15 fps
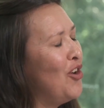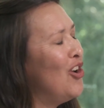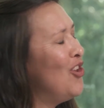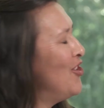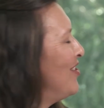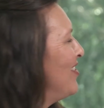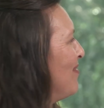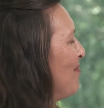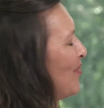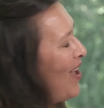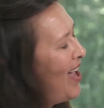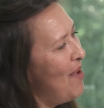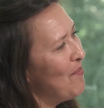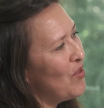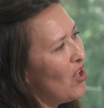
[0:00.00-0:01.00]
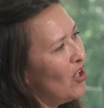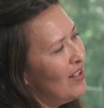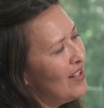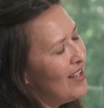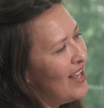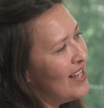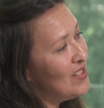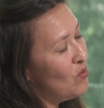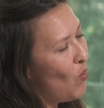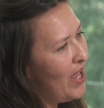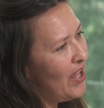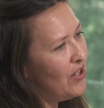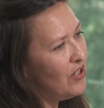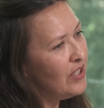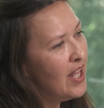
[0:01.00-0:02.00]
learn as
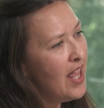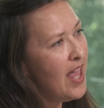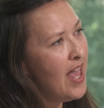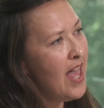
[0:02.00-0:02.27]
well.